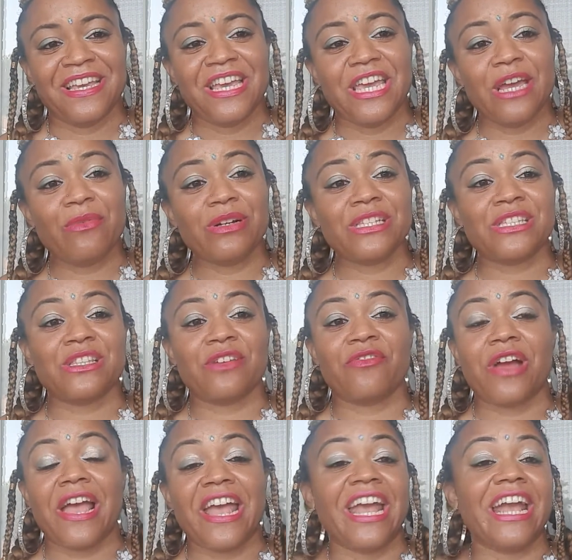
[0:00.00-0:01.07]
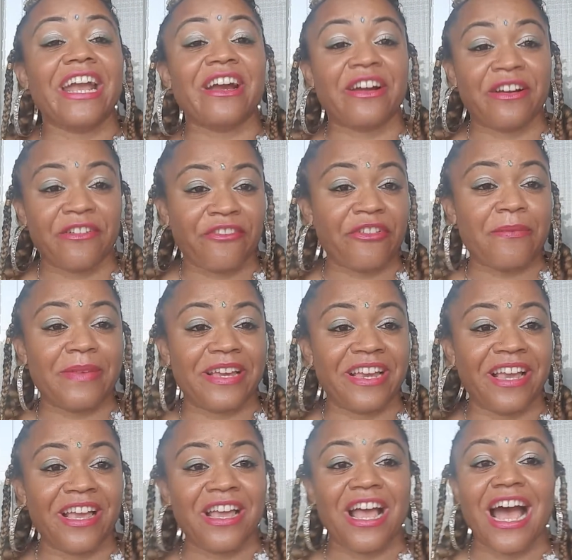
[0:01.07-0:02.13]
It was the hair for
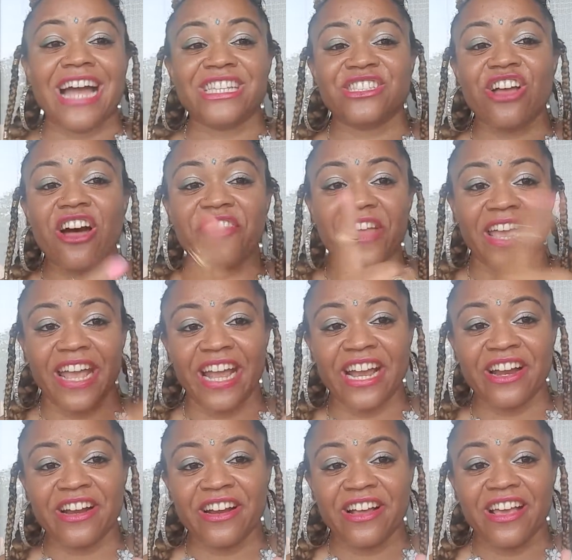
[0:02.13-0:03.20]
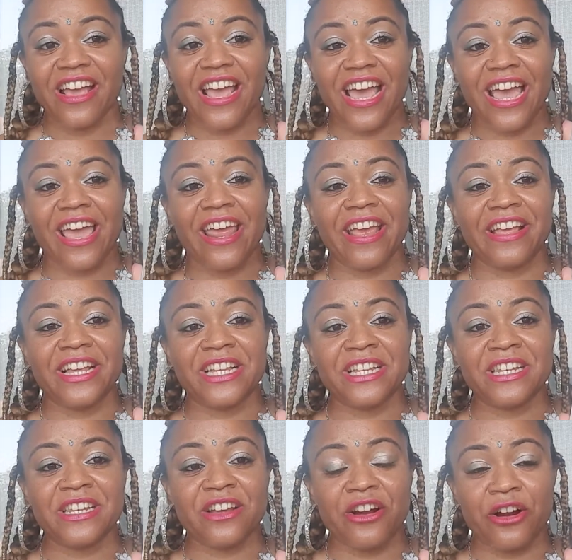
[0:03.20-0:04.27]
me. I saw the hair
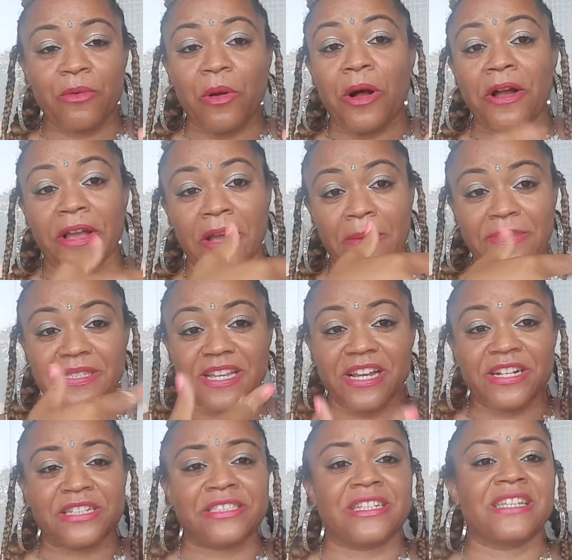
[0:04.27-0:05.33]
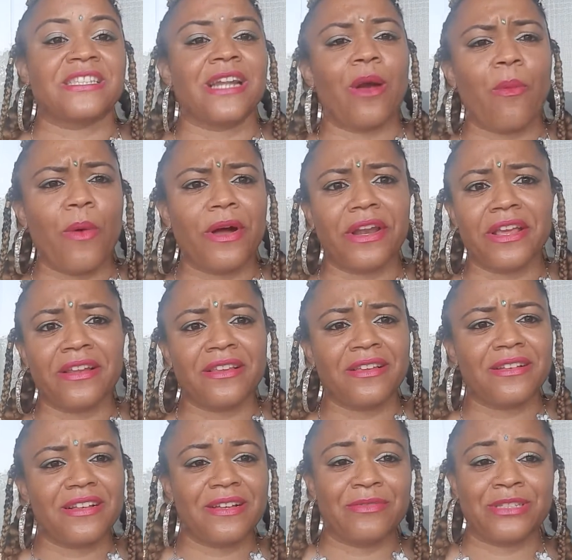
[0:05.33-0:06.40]
and her walking upstairs, and I said I want it.
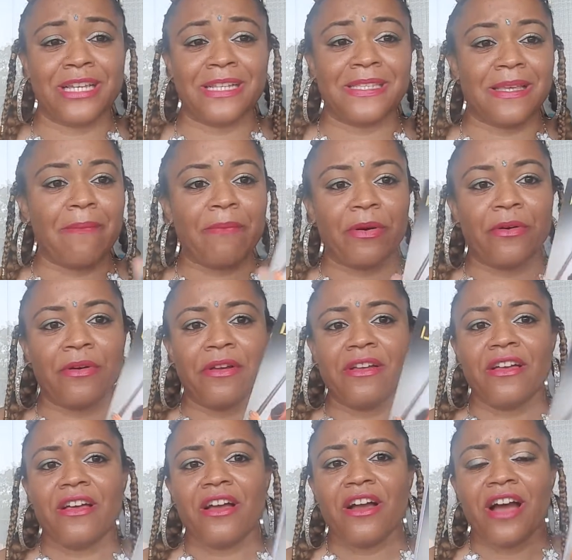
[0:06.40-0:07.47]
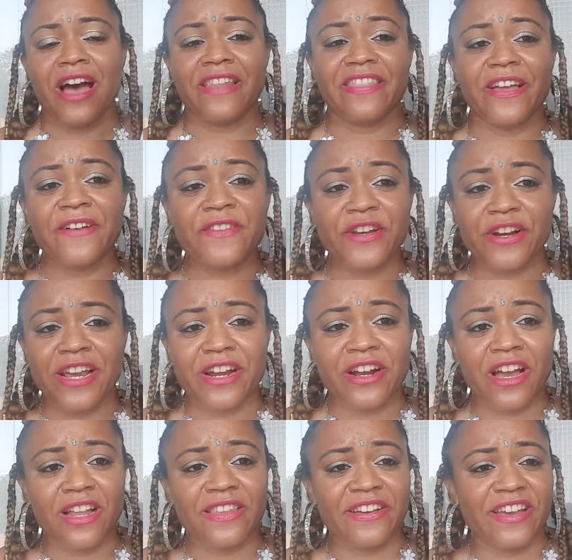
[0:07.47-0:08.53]
It was that simple. I loved her hair
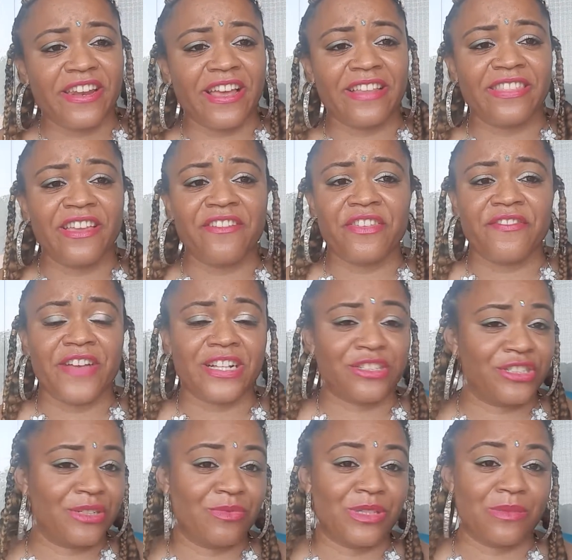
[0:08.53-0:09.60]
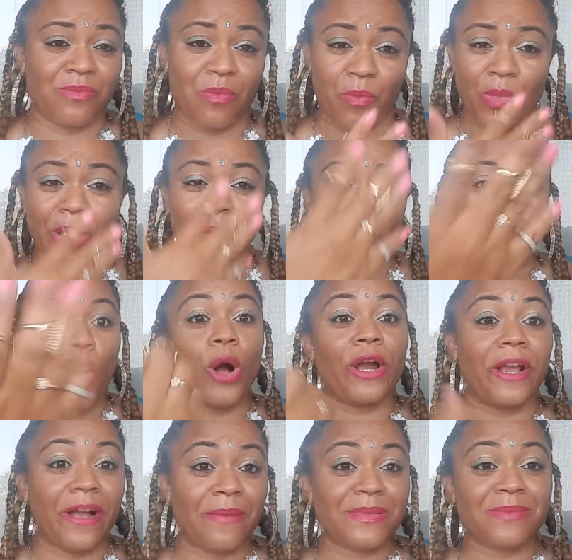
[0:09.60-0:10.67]
color, and I love the fact that she was like
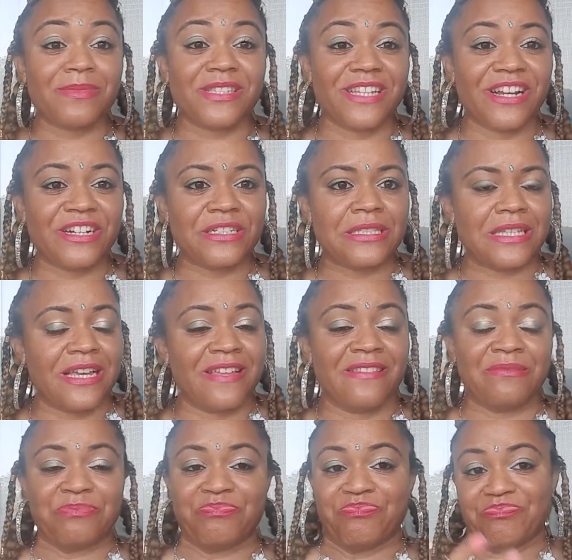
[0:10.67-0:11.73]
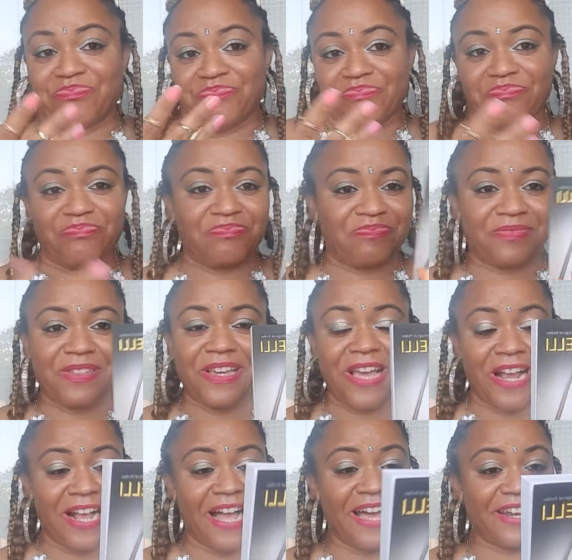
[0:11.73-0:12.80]
walking up some stairs, and
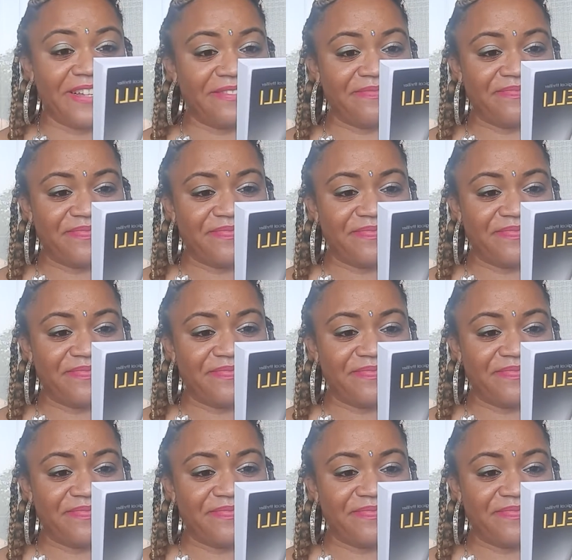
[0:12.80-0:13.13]
I got it.